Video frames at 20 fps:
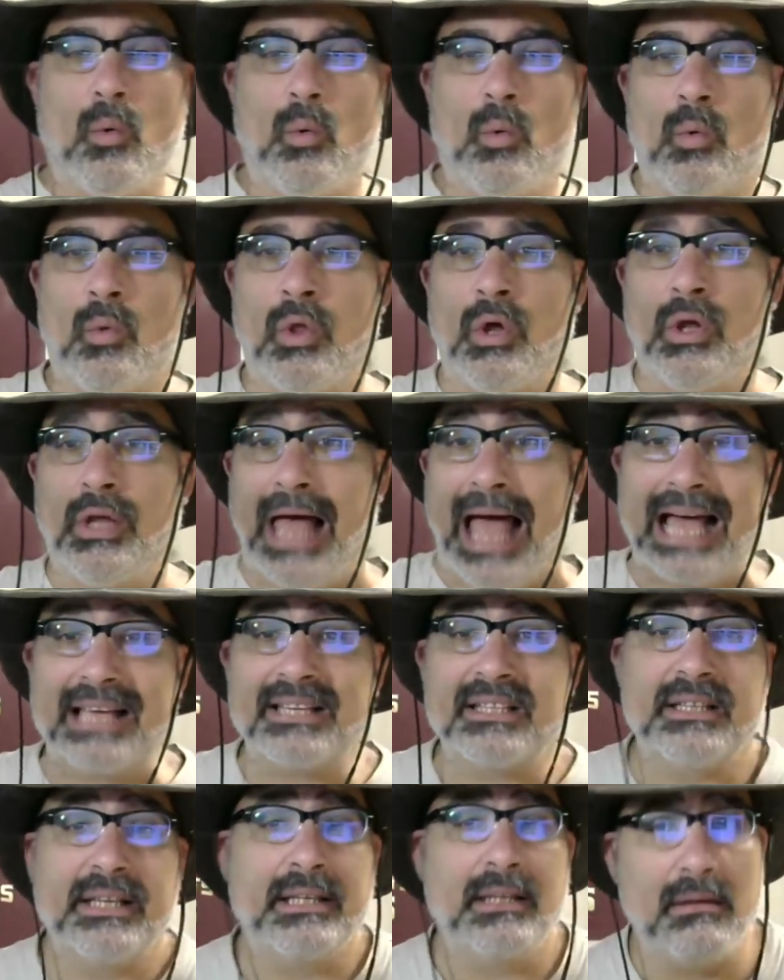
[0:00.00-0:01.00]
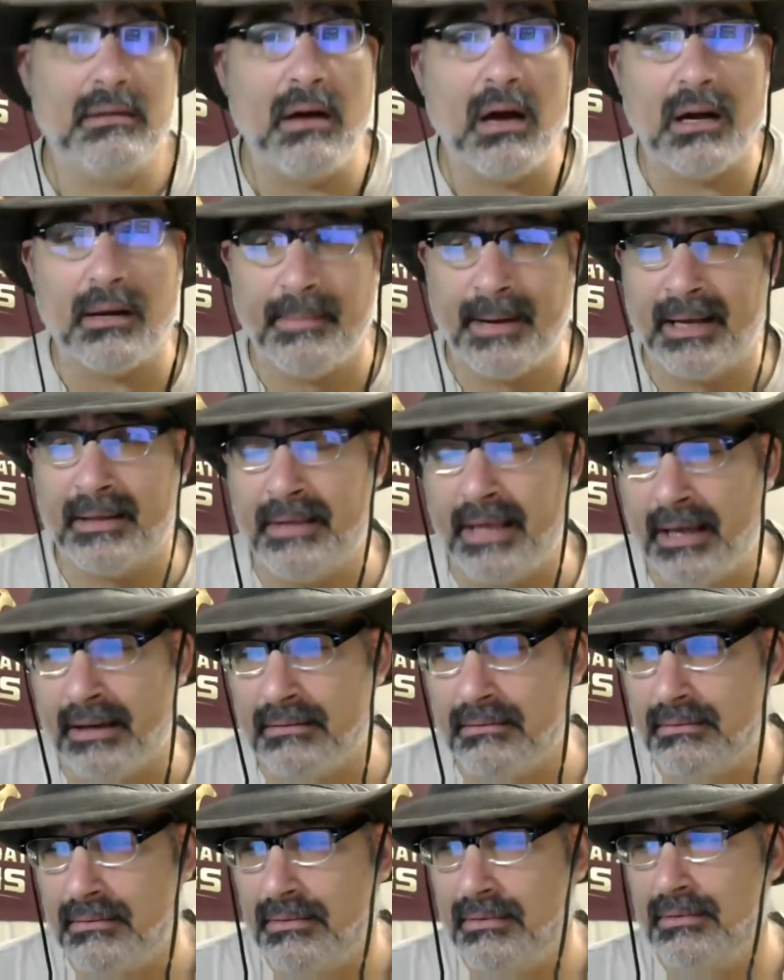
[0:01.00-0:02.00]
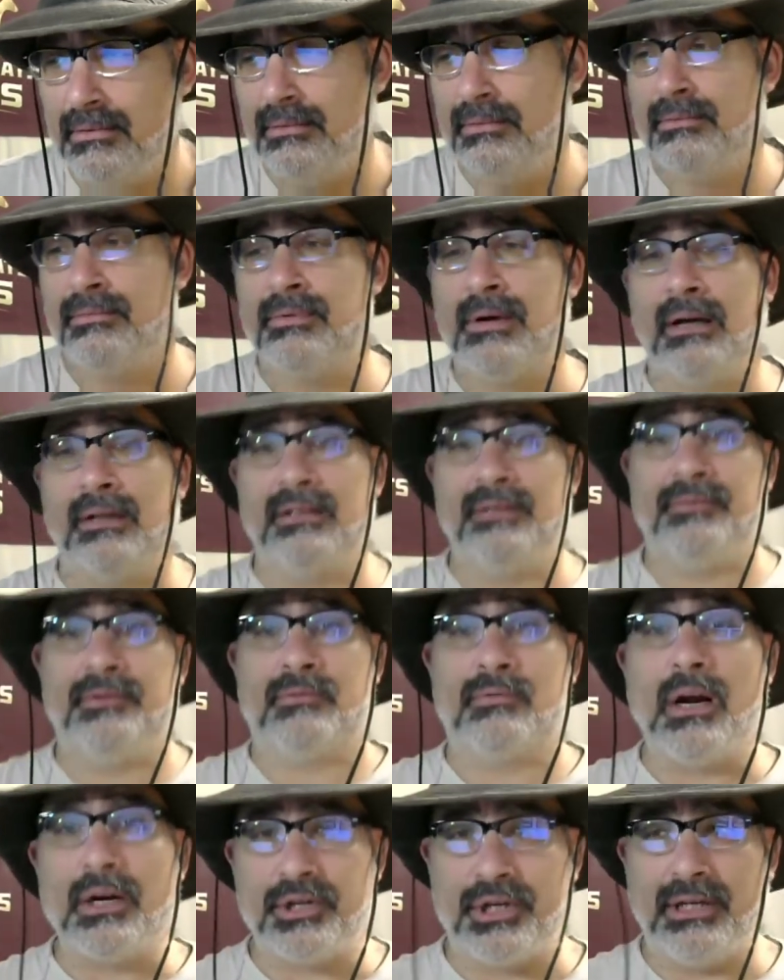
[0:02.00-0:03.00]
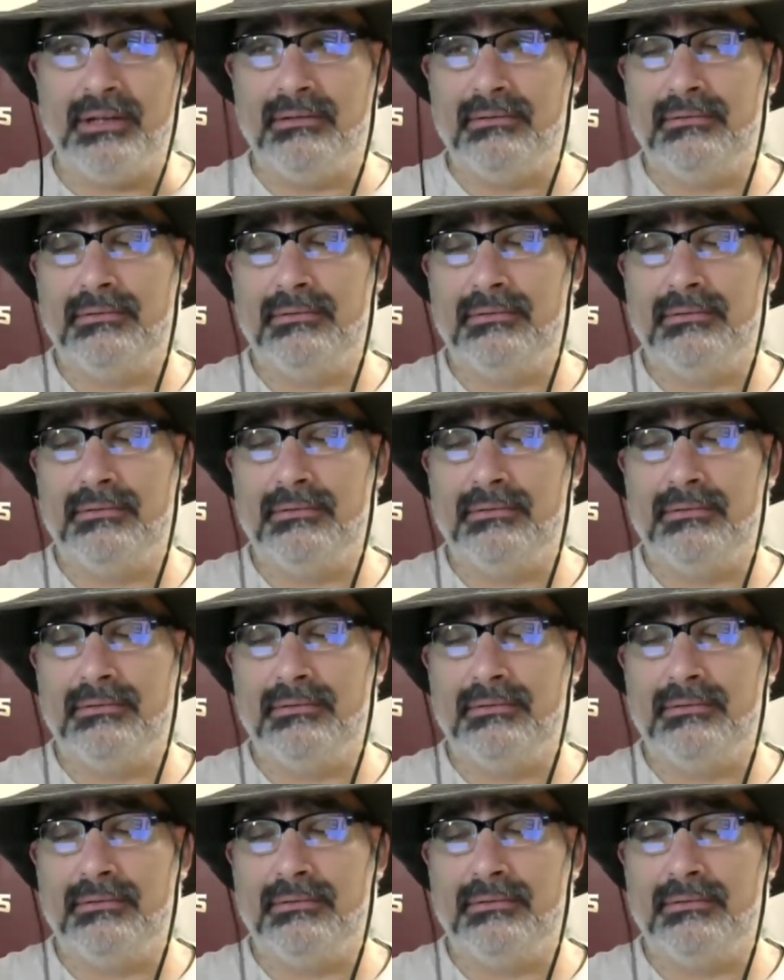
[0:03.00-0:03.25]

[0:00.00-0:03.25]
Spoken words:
The last thing to talk about then, relative to Russia,